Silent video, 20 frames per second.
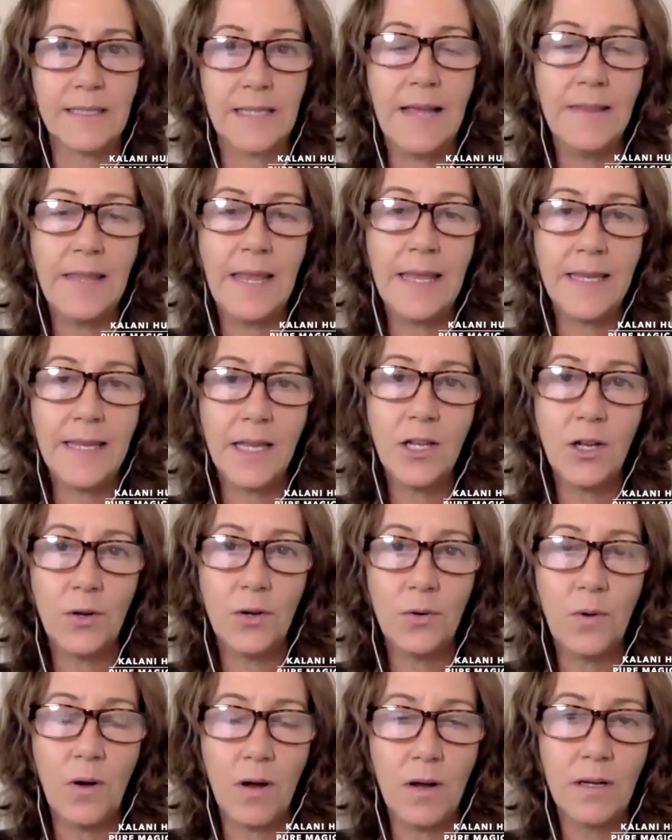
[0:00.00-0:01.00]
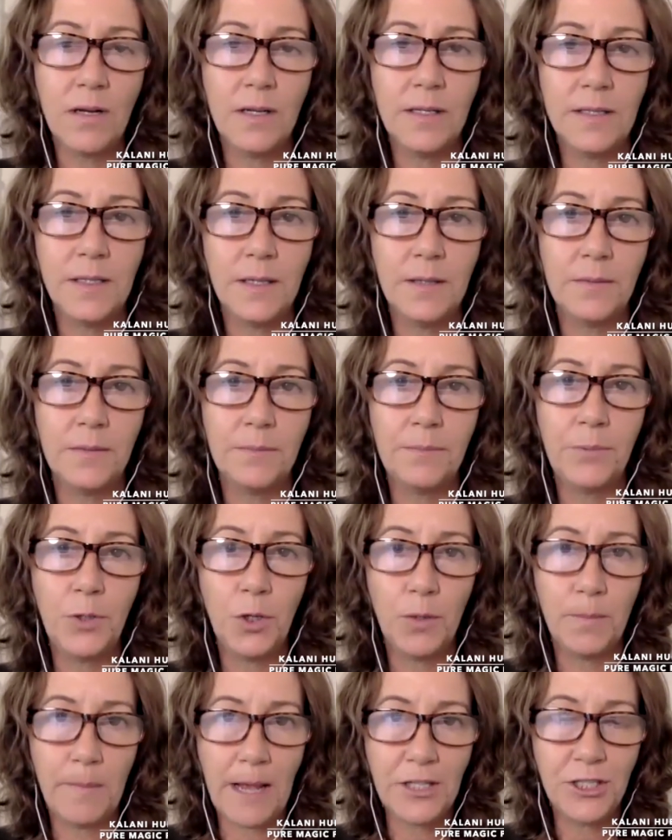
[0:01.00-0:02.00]
And they can go on
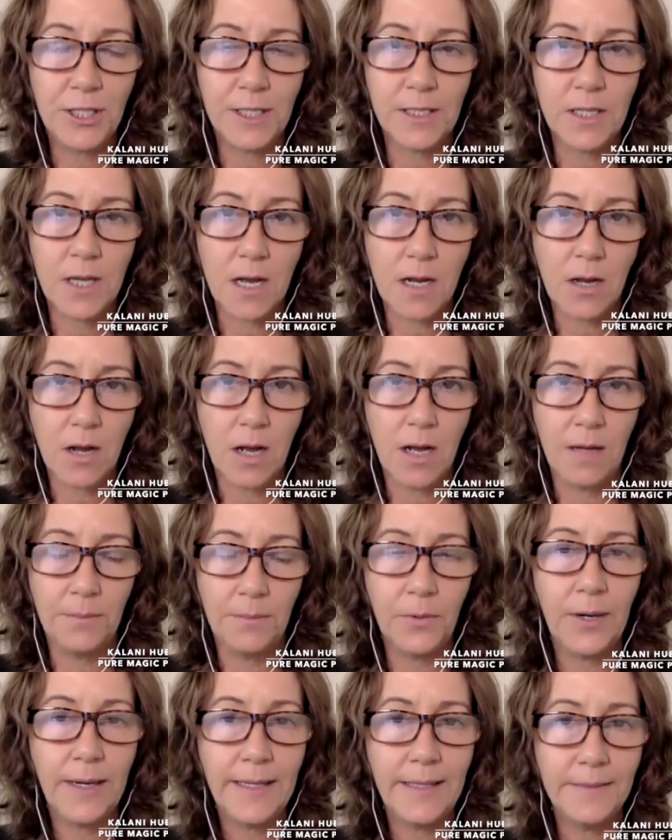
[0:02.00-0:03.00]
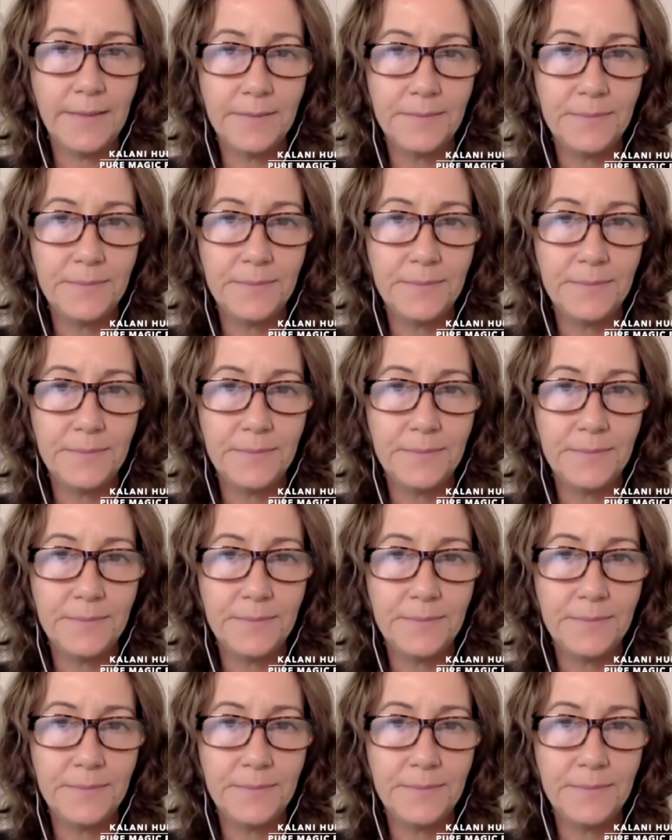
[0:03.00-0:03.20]
puremagic.com, right?